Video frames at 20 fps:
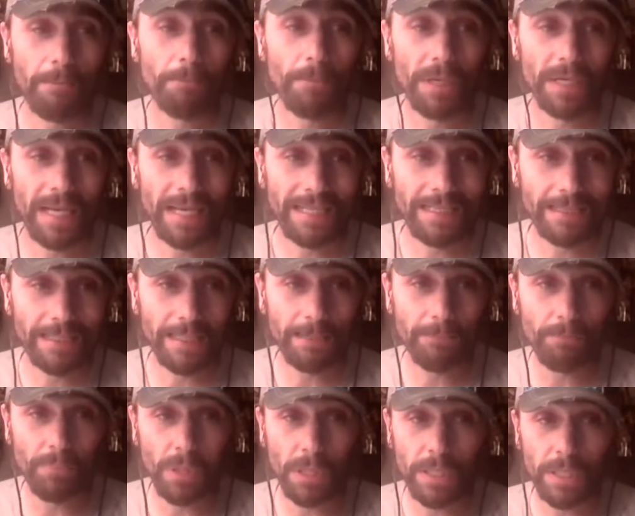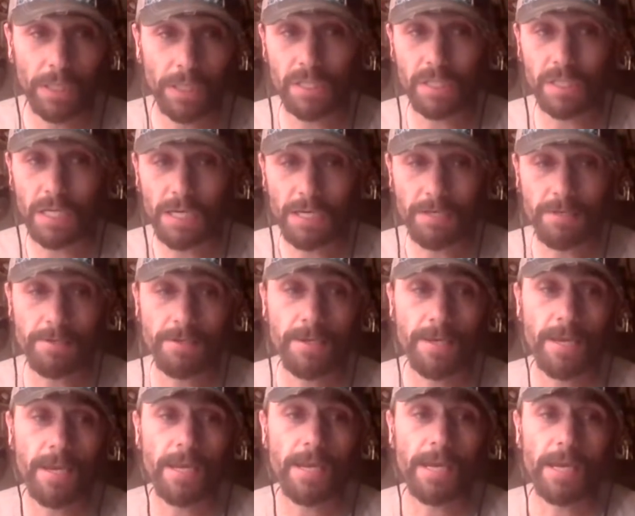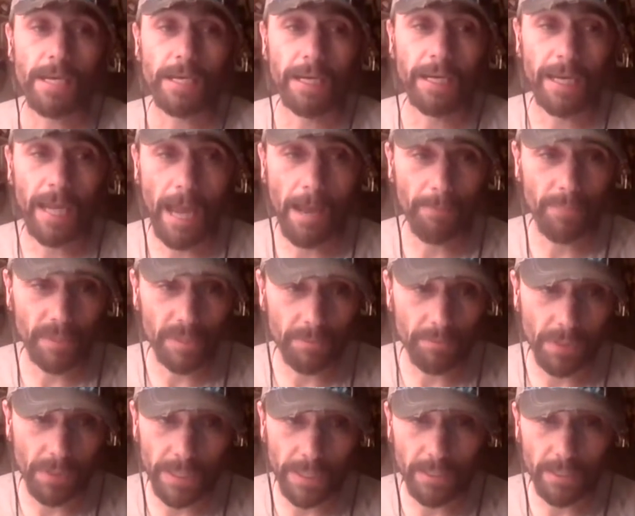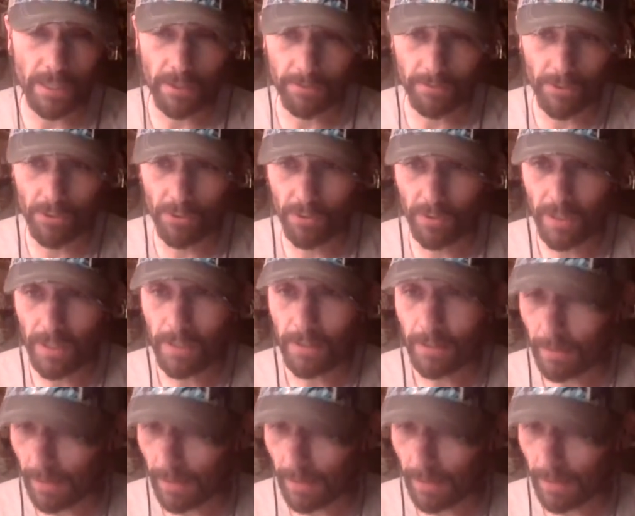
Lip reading: man. But I did play Steen, and I happened to play Carew.